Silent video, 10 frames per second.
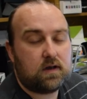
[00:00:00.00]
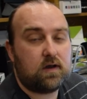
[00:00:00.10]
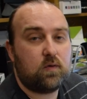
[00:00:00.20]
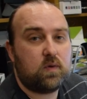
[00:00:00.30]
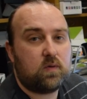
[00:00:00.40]

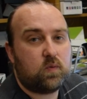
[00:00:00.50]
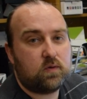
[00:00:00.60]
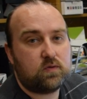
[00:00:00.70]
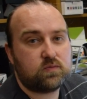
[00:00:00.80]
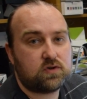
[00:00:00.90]
Hello and
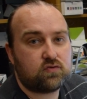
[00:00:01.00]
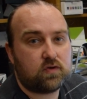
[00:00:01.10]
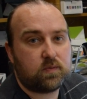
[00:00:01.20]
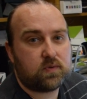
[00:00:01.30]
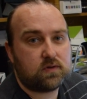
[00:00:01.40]
welcome to
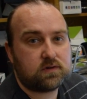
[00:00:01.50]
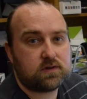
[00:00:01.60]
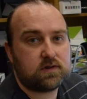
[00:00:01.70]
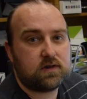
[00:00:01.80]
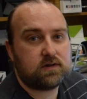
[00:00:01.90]

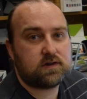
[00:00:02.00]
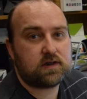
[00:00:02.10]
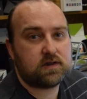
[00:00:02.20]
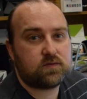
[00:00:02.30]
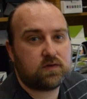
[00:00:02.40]
Droidbox. In
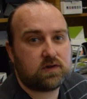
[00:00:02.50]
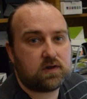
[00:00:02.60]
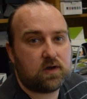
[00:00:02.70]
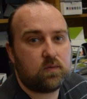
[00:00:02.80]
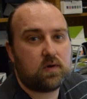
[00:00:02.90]
today's
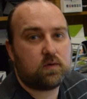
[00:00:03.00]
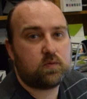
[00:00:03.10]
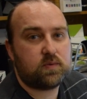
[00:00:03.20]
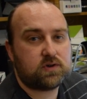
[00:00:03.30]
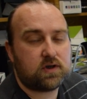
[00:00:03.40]
video I
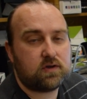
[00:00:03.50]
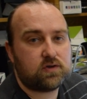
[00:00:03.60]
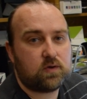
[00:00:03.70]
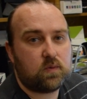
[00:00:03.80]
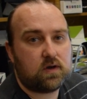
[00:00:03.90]
will be showing
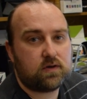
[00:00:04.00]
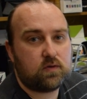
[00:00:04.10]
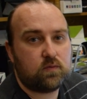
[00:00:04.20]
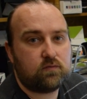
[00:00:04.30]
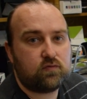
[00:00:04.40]
you our
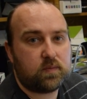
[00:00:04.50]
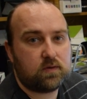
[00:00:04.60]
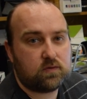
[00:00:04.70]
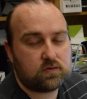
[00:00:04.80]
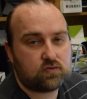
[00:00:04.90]
new
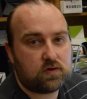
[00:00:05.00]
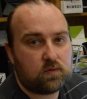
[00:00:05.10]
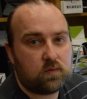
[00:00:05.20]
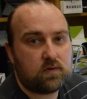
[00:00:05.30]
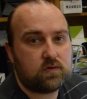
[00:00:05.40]
remote
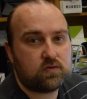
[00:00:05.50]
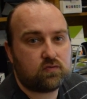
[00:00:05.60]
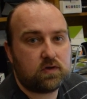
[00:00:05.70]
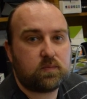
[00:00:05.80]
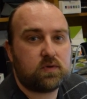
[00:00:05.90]
control, the
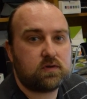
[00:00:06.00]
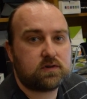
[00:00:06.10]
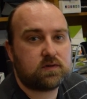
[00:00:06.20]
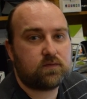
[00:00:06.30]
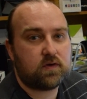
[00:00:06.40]

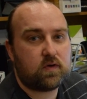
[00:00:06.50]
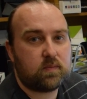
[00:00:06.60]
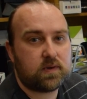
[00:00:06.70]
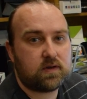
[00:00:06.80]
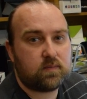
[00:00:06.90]
Droidbox V I
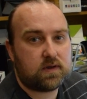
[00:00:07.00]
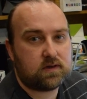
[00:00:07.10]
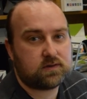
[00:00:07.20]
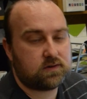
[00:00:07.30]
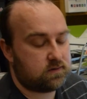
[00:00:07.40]
P
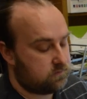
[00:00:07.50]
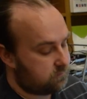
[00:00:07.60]
Plus.